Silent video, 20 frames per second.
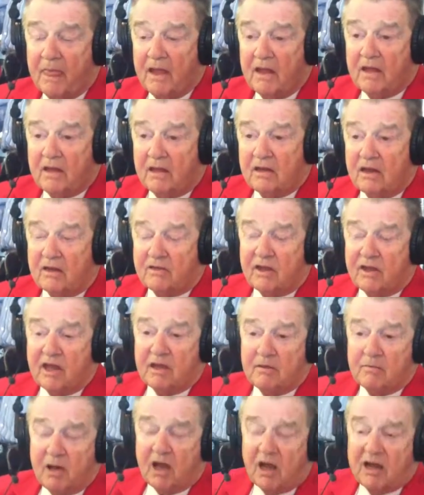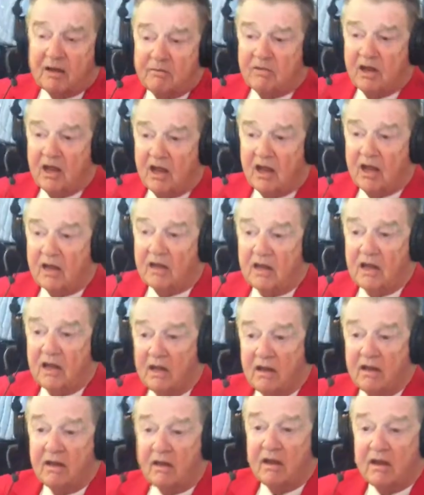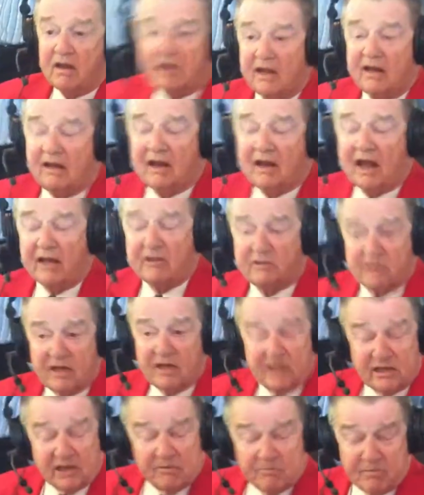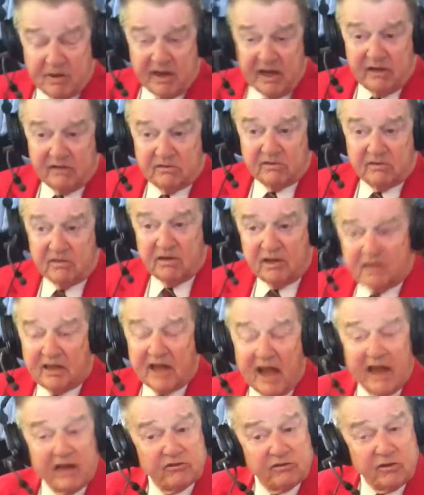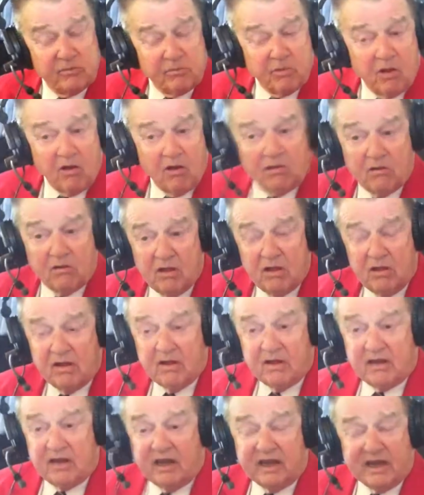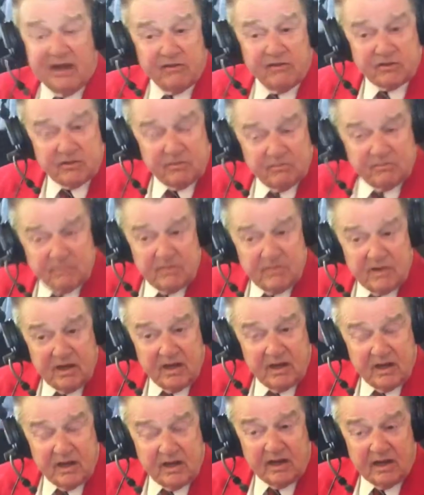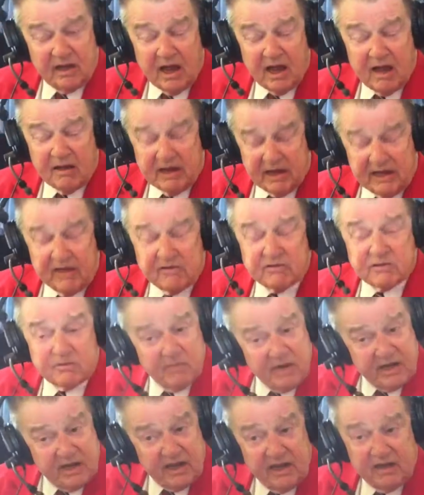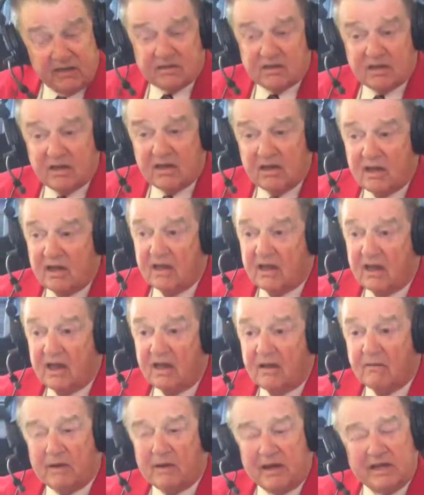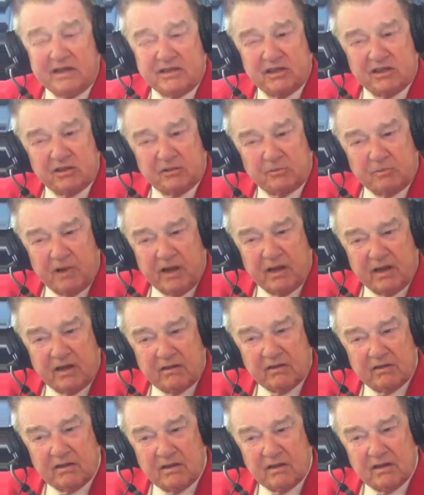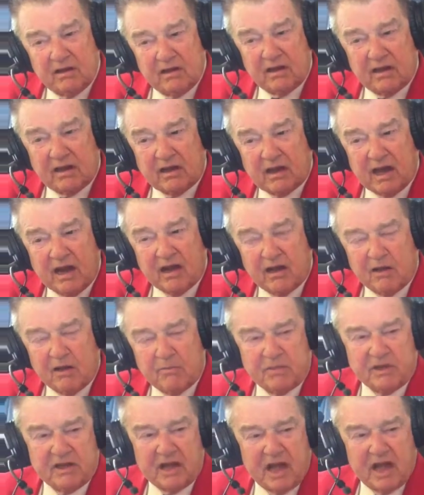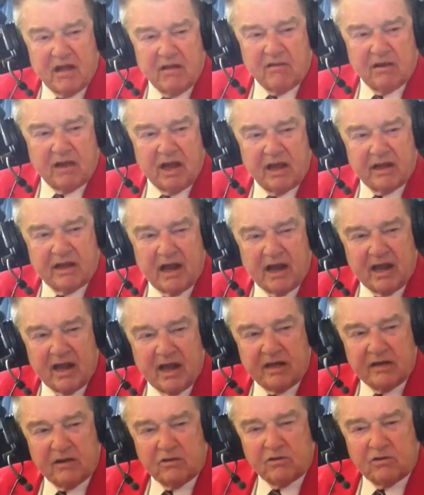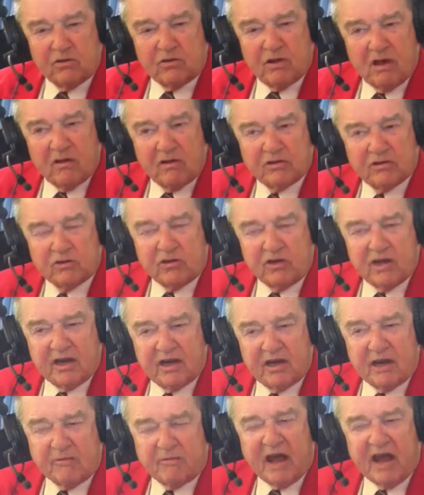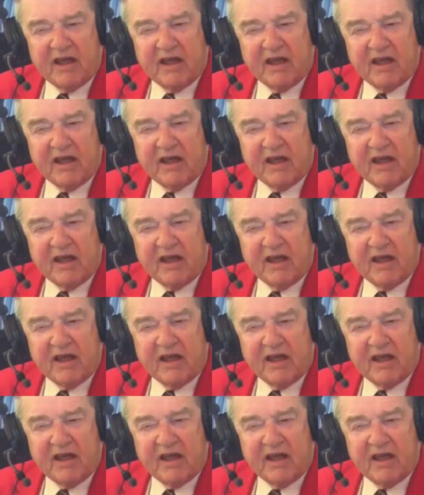But the thing about him, Dad, he competes, takes the ball, he gives them innings, but he's just been kind of up and down. I don't know how it's going to end up.